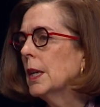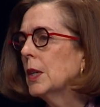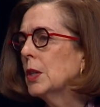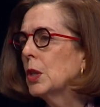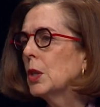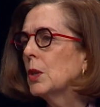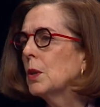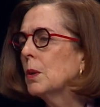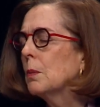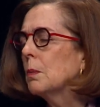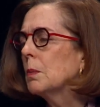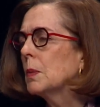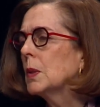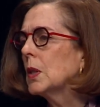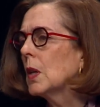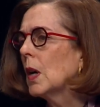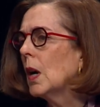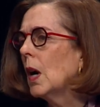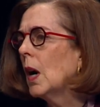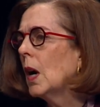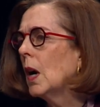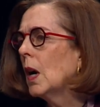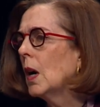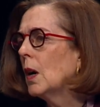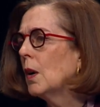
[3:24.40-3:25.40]
In terms
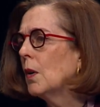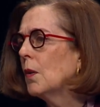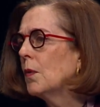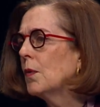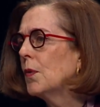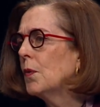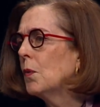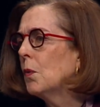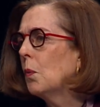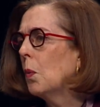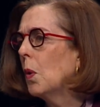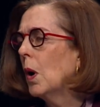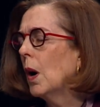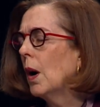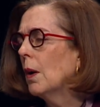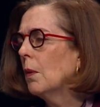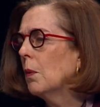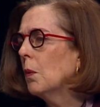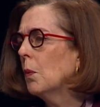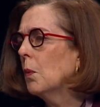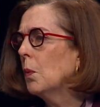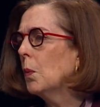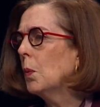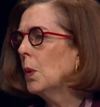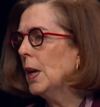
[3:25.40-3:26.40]
of
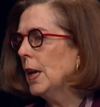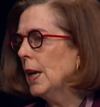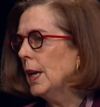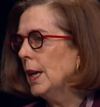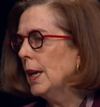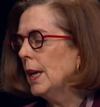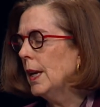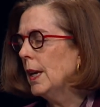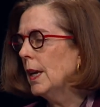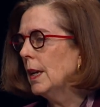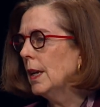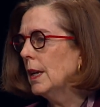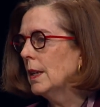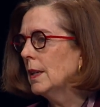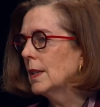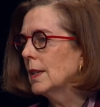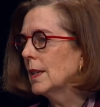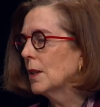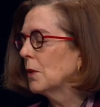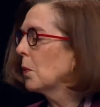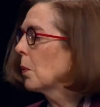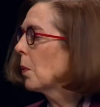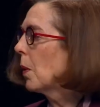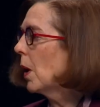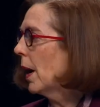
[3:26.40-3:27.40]
what we
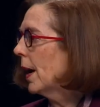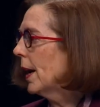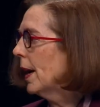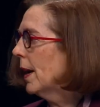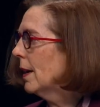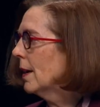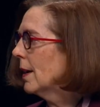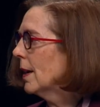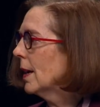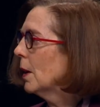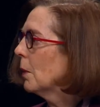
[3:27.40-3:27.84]
did right,